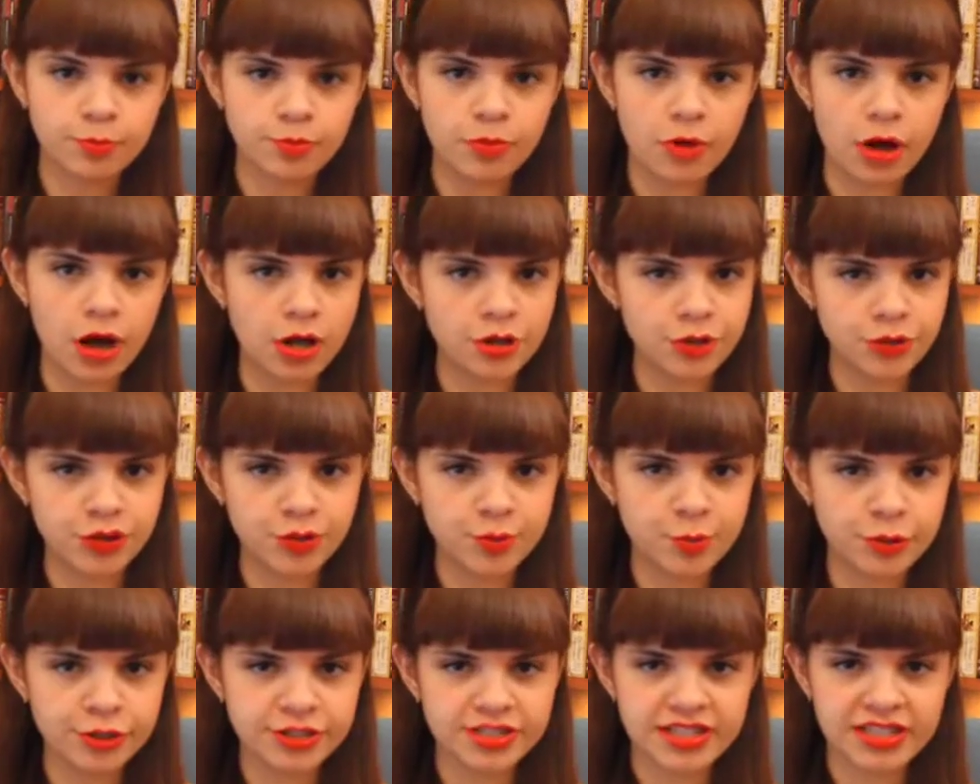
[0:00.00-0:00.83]

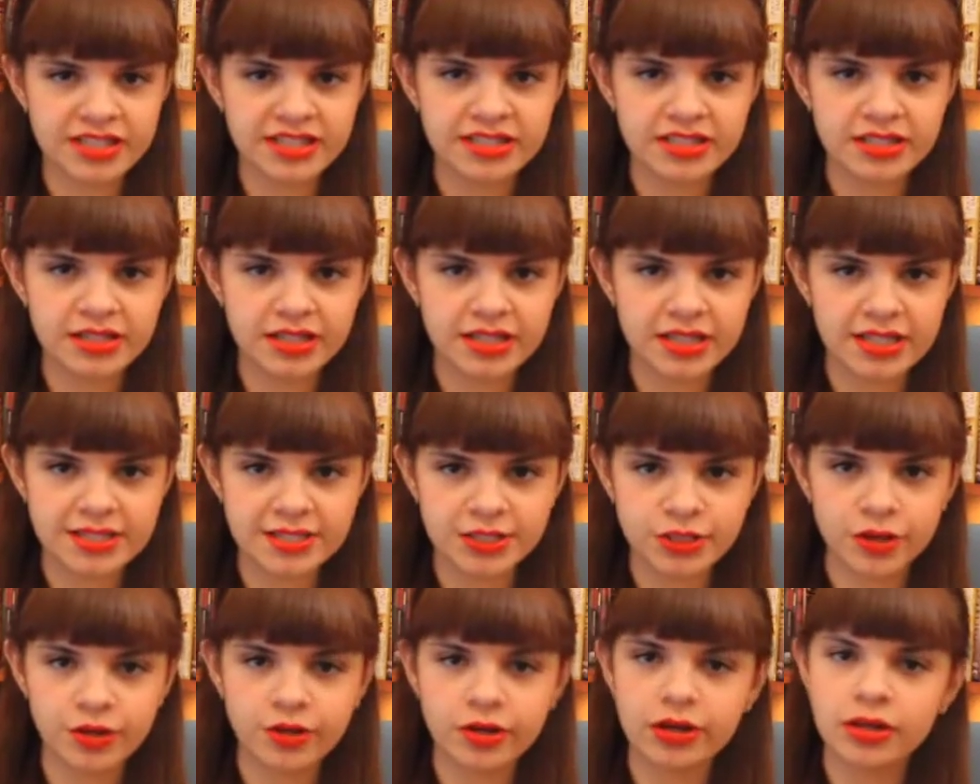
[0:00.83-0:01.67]
100%
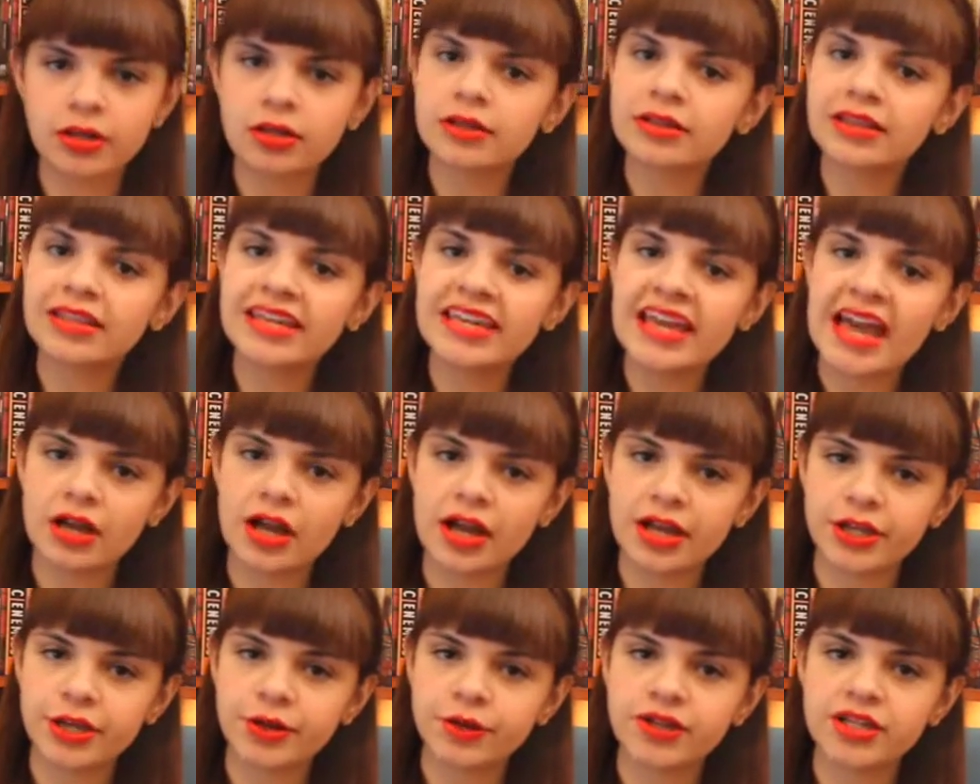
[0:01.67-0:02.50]
historically
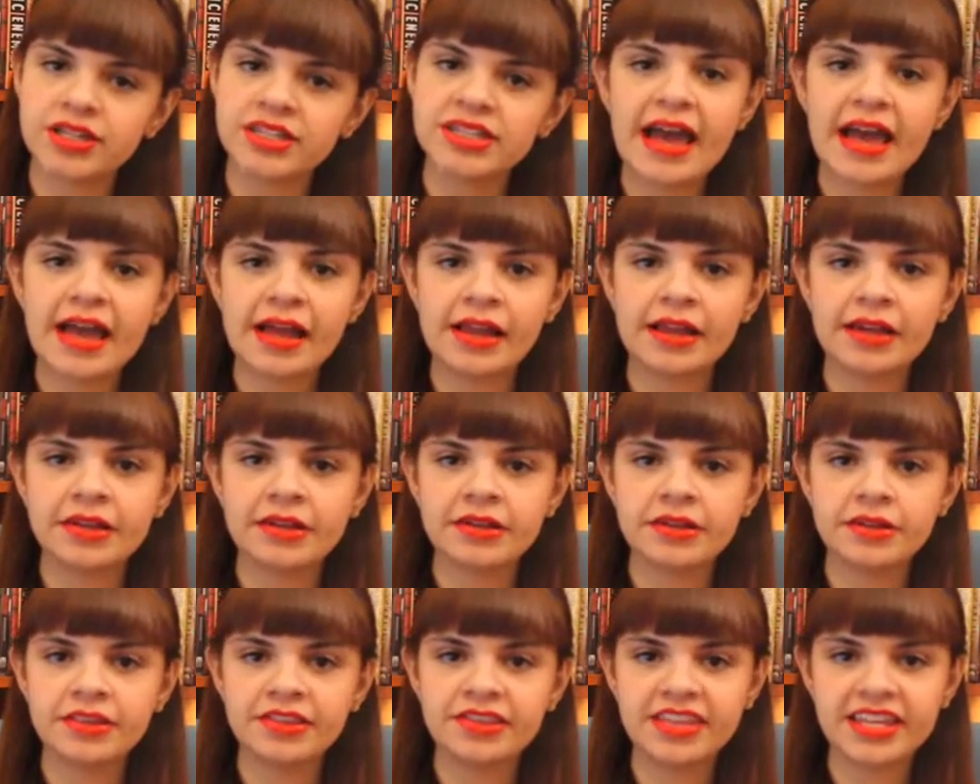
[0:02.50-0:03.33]
accurate
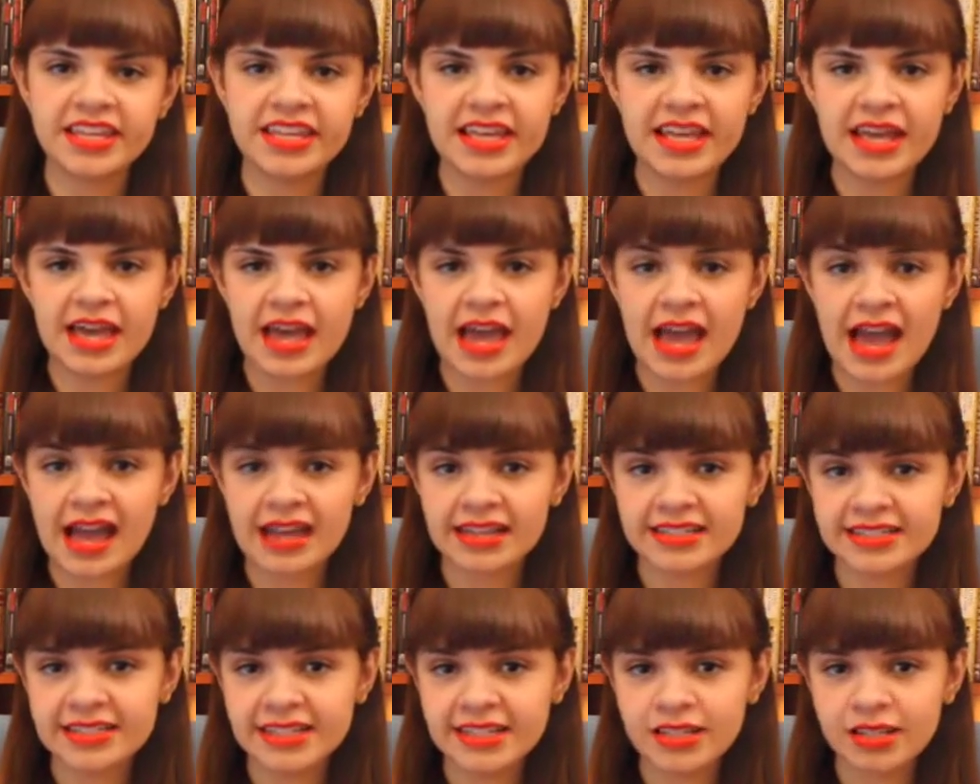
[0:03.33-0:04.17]
and the
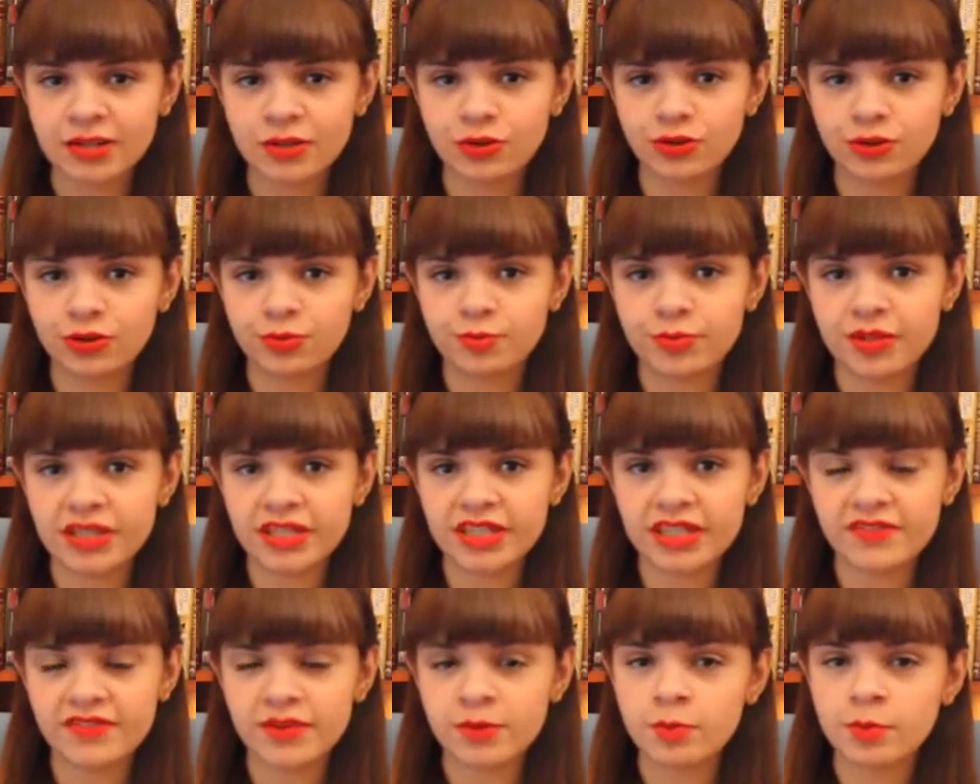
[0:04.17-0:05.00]
acting could be
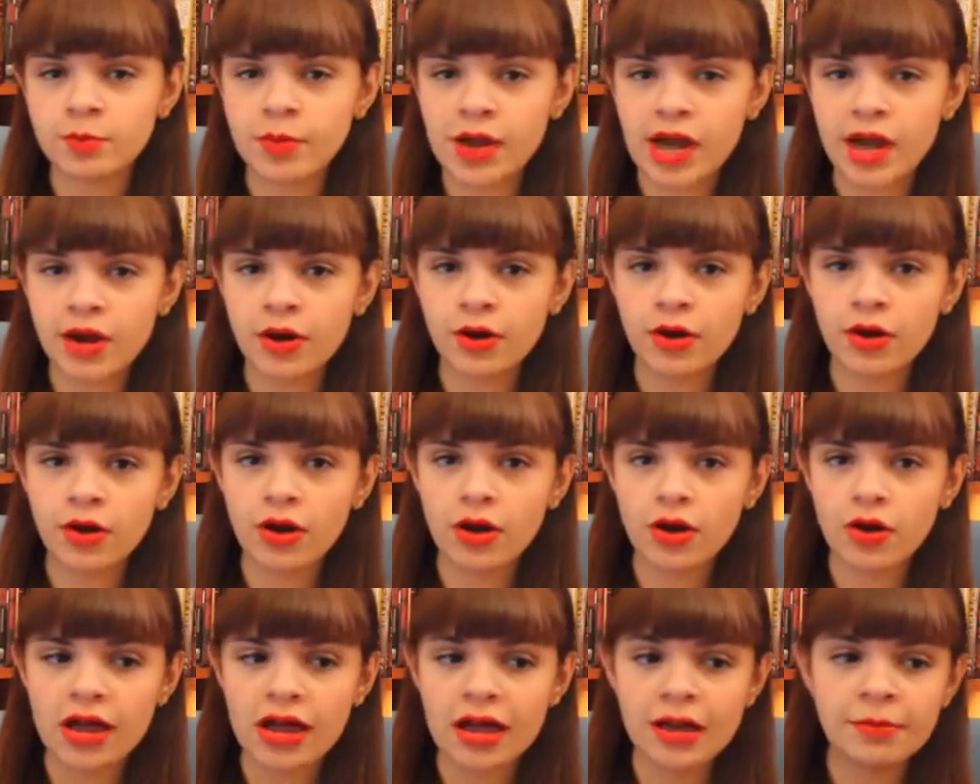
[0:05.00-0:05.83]
even
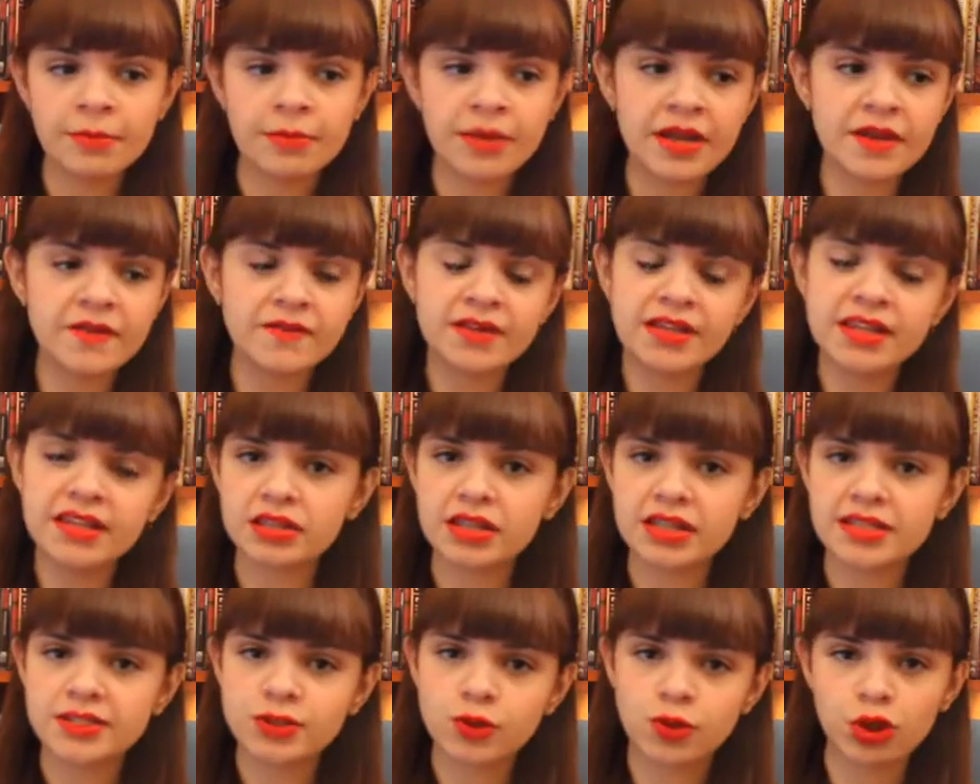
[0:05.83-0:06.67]
better and maybe
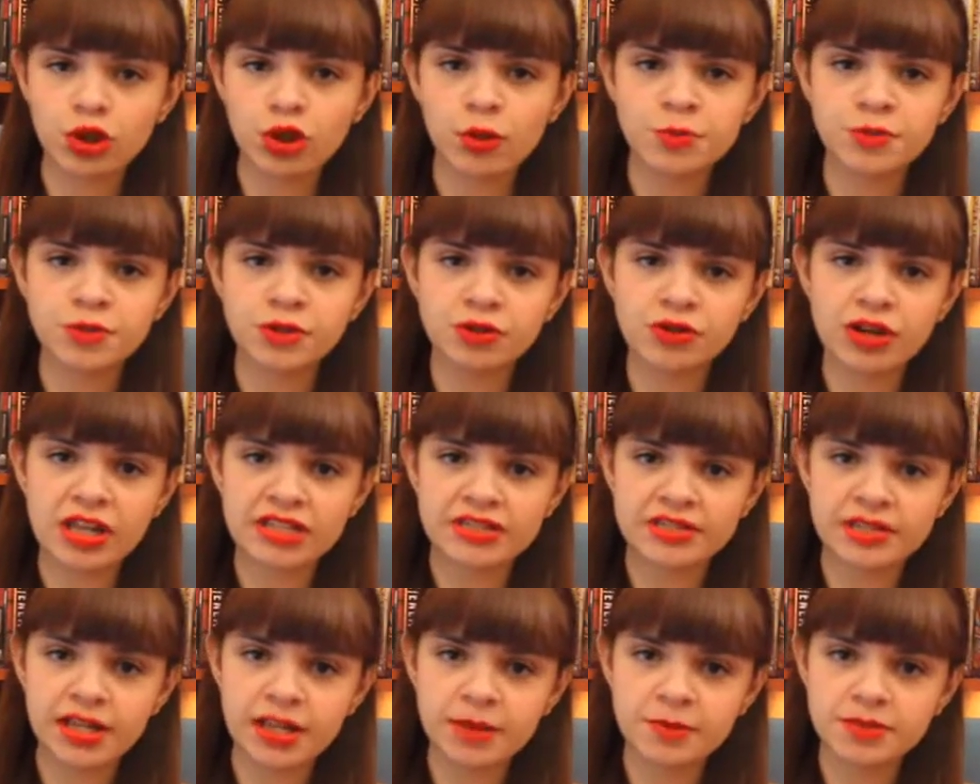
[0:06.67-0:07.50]
the script could
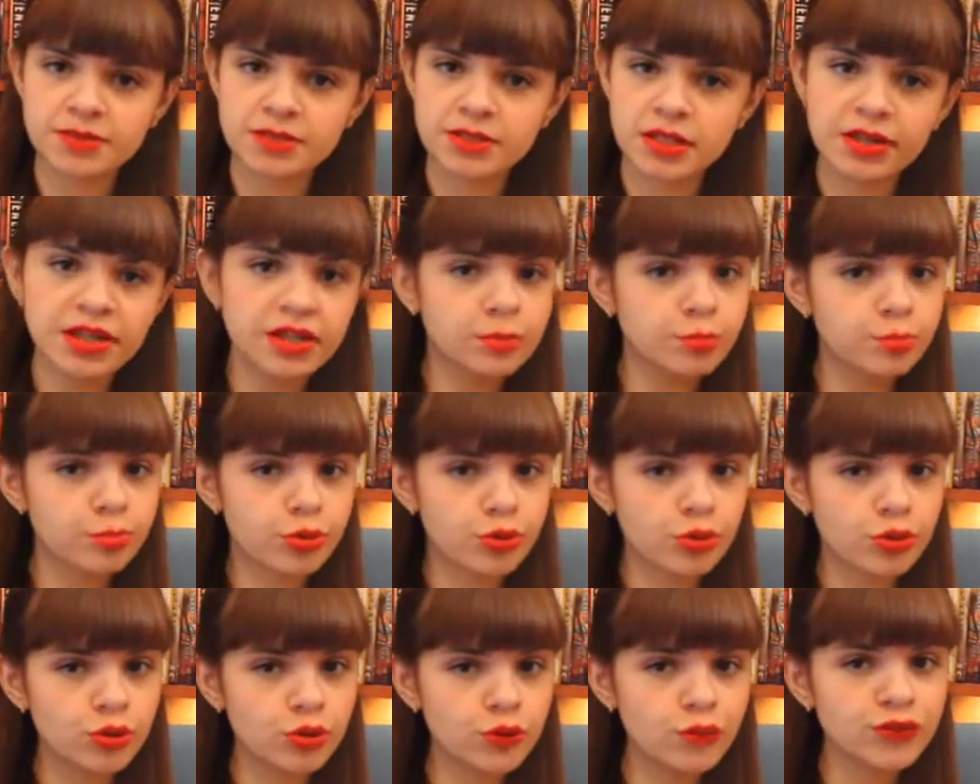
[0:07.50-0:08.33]
at times be
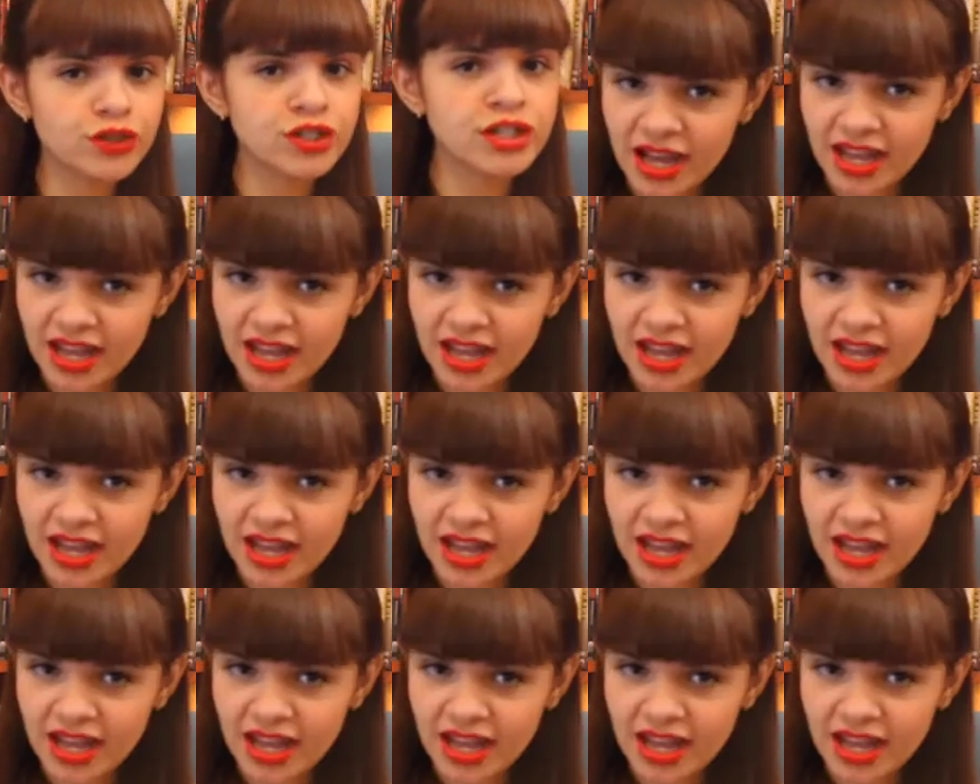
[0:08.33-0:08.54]
improved,